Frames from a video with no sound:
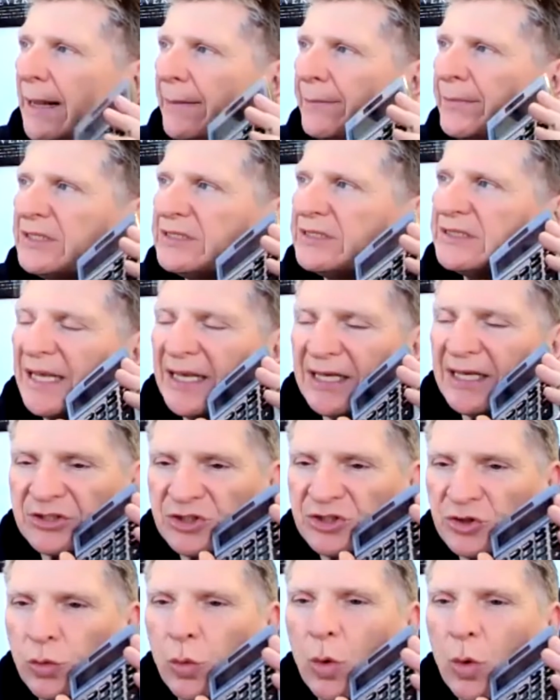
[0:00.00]
I'm going to say
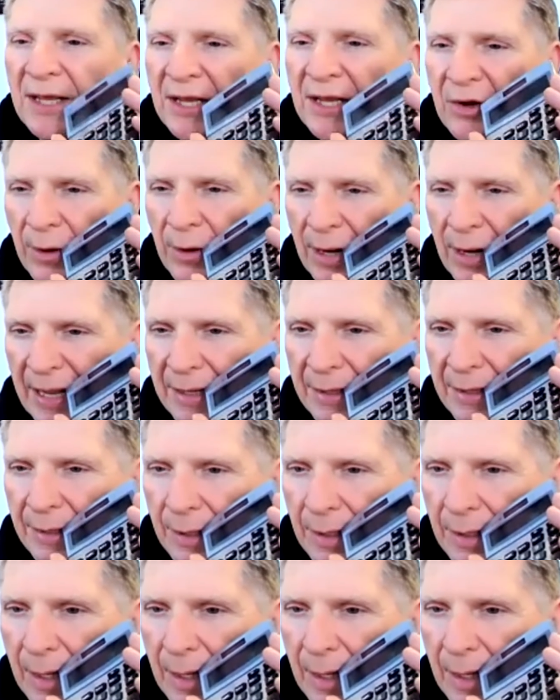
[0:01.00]
it's 20 grand.